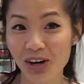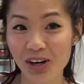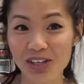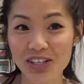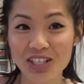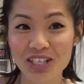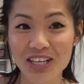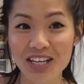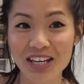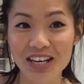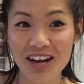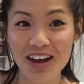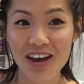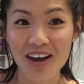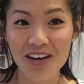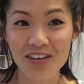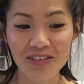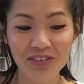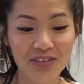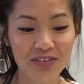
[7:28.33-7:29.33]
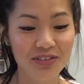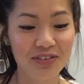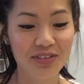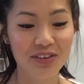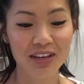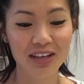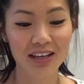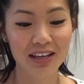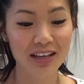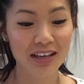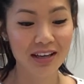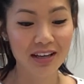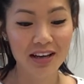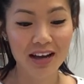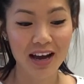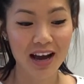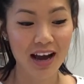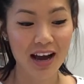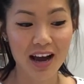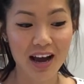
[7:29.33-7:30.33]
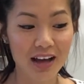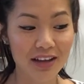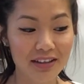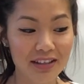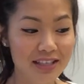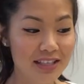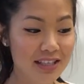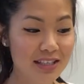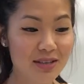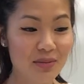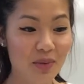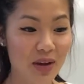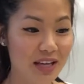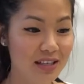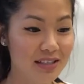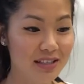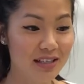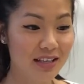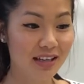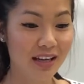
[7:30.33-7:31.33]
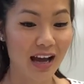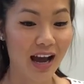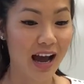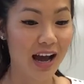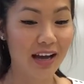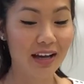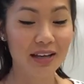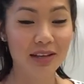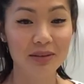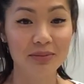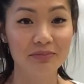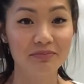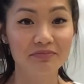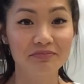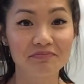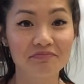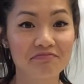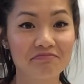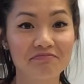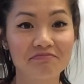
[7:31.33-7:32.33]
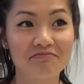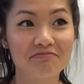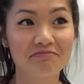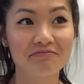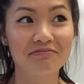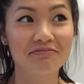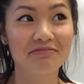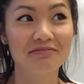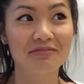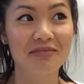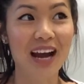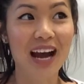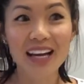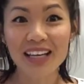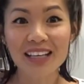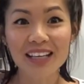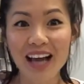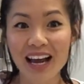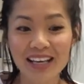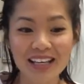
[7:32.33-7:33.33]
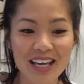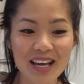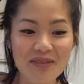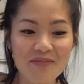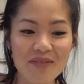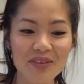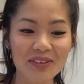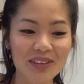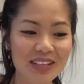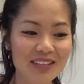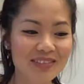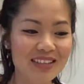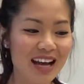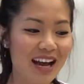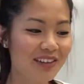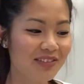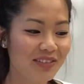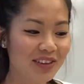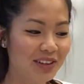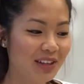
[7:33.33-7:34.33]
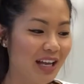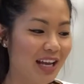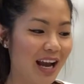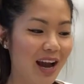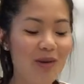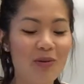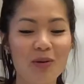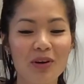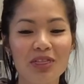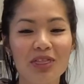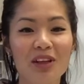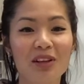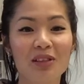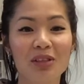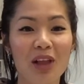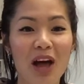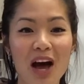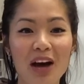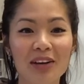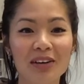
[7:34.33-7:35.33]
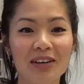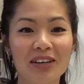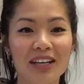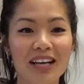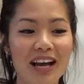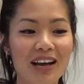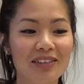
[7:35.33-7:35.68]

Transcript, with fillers: Hershey enough. This is amazing. I am, I, I can't believe that. I feel like I won the lottery.